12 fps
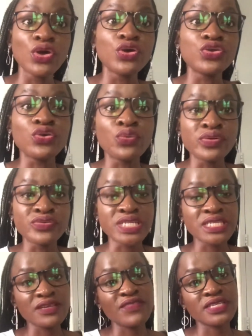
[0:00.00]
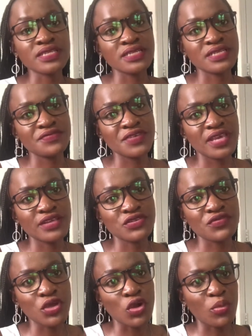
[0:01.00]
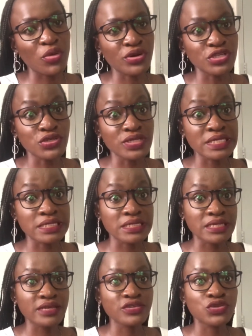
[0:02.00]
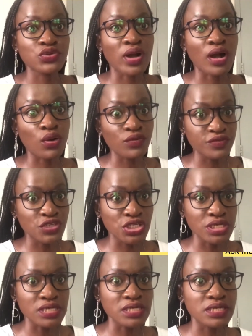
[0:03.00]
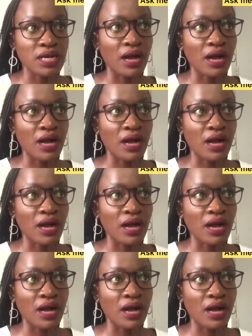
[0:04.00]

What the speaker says: you will receive a certificate of incorporation that says you are officially